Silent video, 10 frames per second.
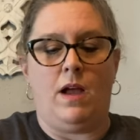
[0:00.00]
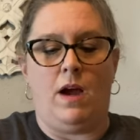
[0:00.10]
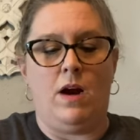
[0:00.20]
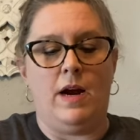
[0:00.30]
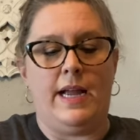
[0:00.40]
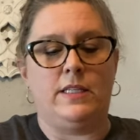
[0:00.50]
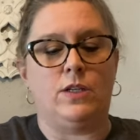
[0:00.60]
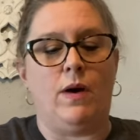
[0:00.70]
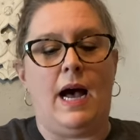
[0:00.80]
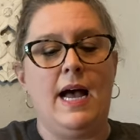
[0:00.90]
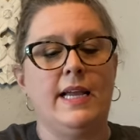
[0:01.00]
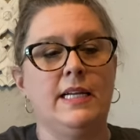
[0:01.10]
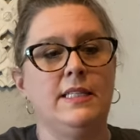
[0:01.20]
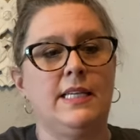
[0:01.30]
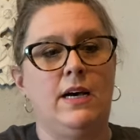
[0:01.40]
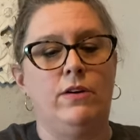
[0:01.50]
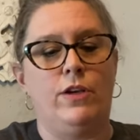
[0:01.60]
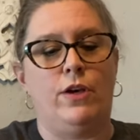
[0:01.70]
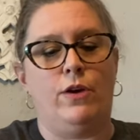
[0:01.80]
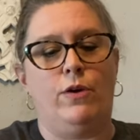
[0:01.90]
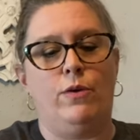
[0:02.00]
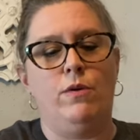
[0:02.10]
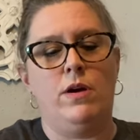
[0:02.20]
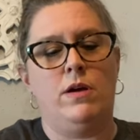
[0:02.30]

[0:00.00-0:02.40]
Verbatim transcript: All right, so I can tell you